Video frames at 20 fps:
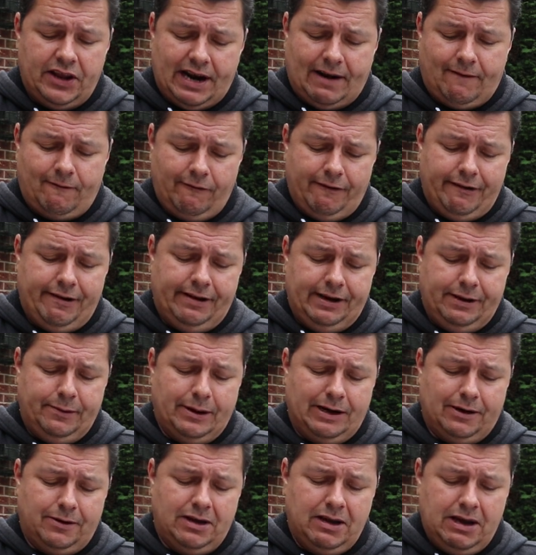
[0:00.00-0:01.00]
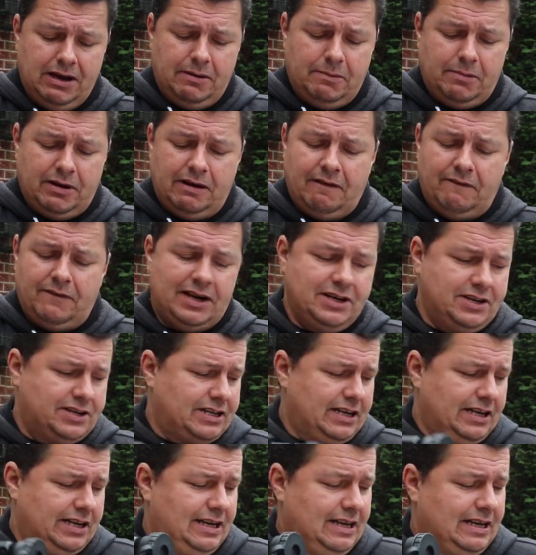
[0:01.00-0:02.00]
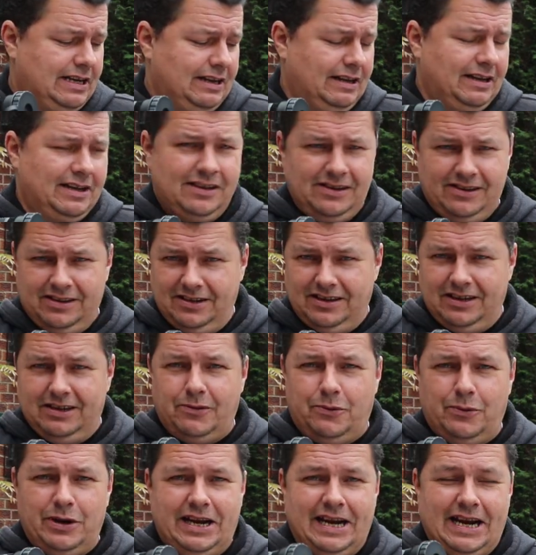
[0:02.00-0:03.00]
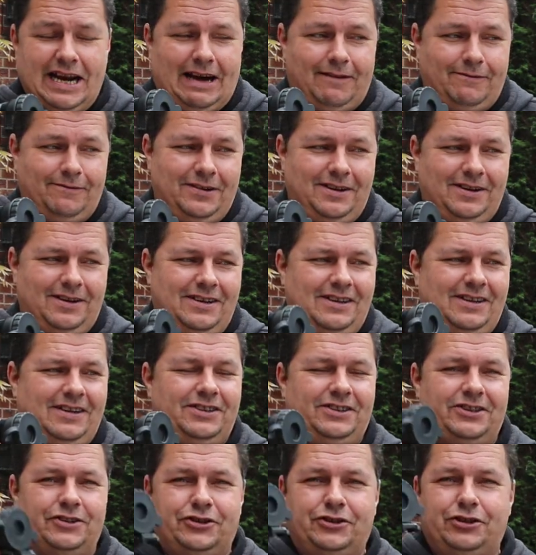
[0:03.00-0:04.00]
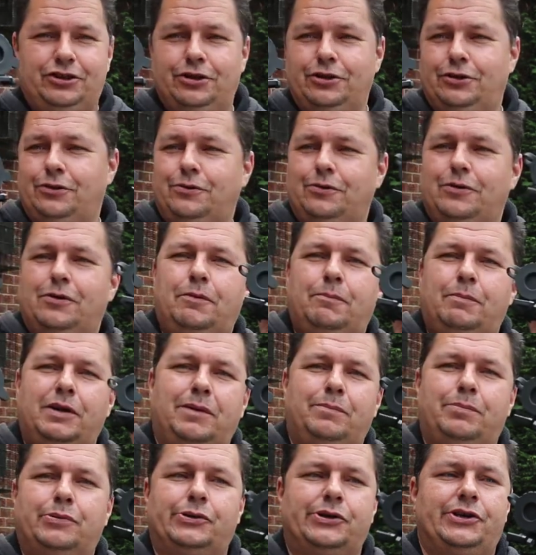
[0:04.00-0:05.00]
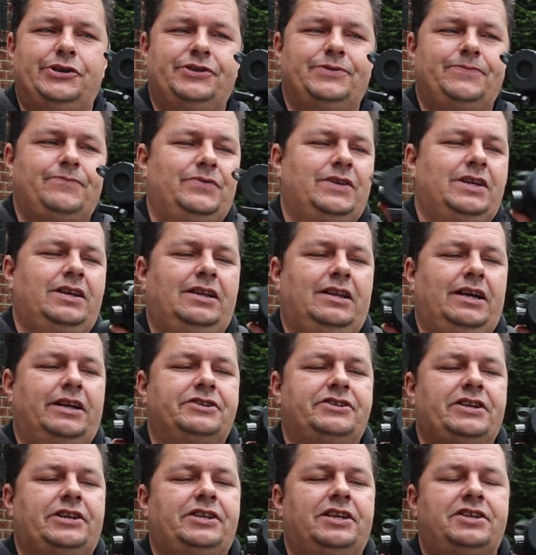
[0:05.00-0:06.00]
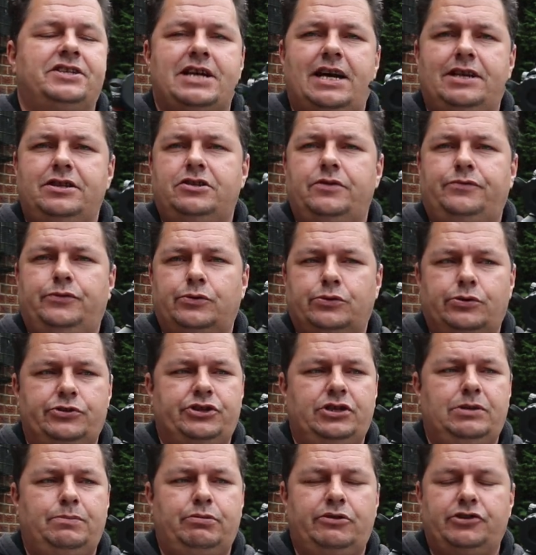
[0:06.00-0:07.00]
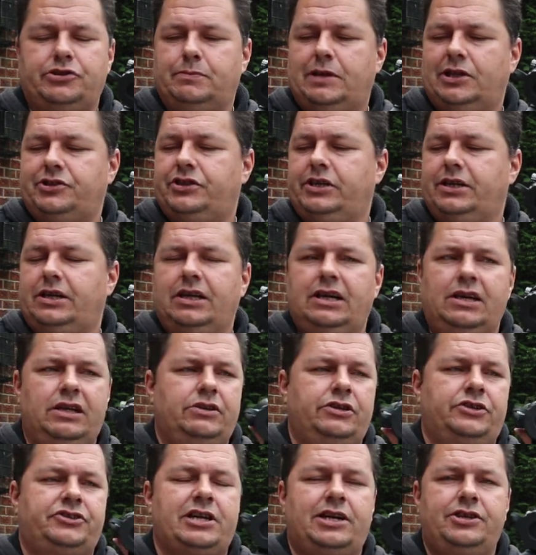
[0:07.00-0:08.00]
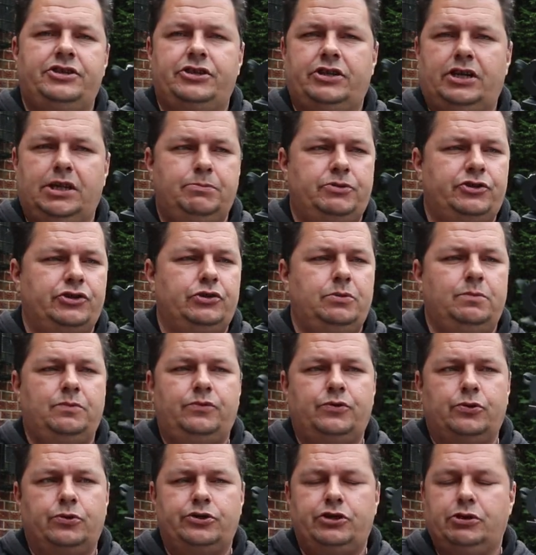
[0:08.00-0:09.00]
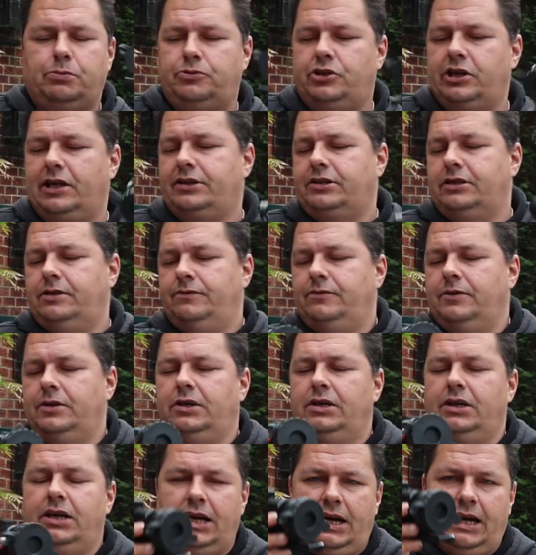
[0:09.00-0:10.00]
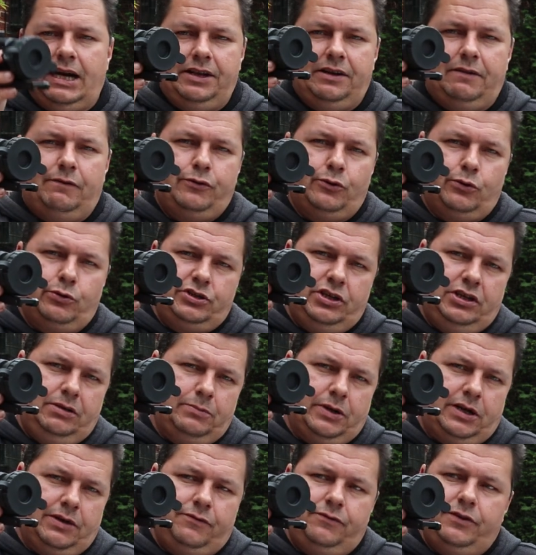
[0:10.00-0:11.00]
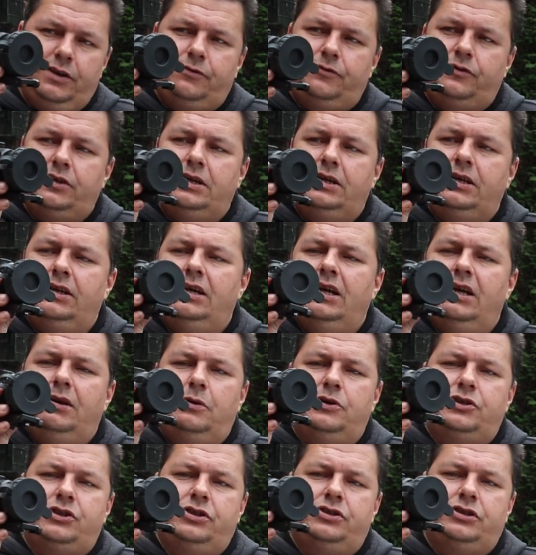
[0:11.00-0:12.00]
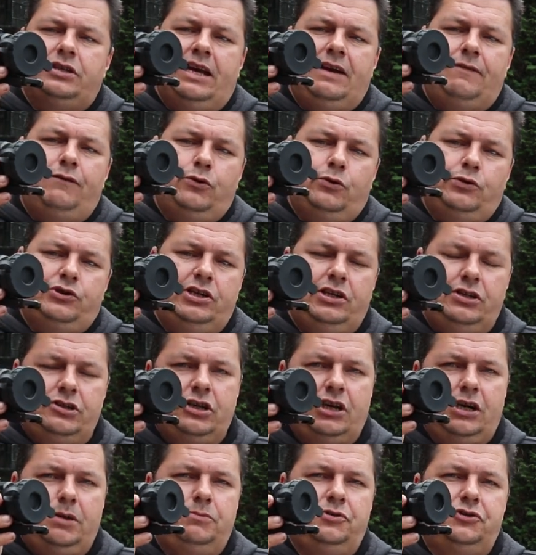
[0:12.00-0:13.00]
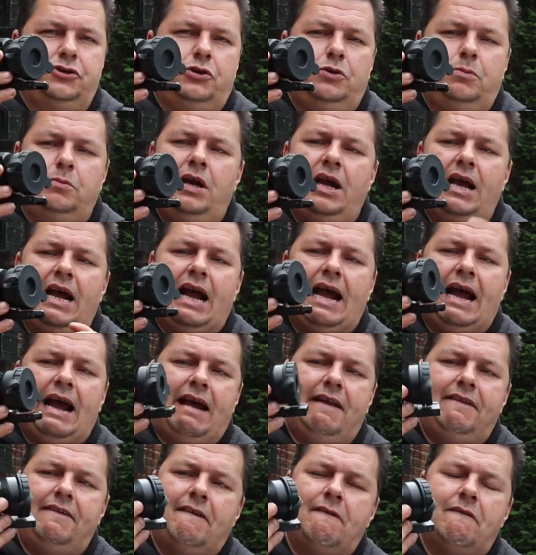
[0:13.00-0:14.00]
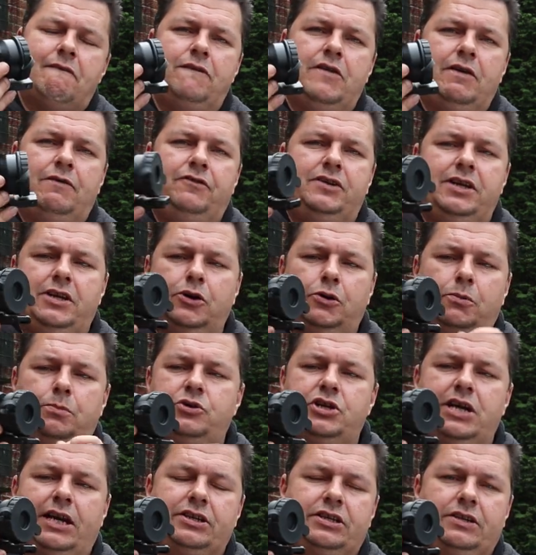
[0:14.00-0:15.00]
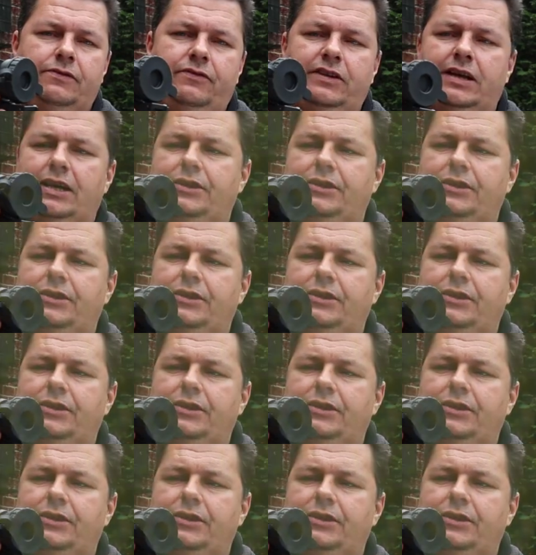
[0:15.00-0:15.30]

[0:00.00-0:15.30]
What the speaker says: down really well. But eventually, we have the two big boys. Like I said, the 10-40 prismatic, the 10x zoom 40 objective, and the 14x50, which is a 14x zoom and 50 objective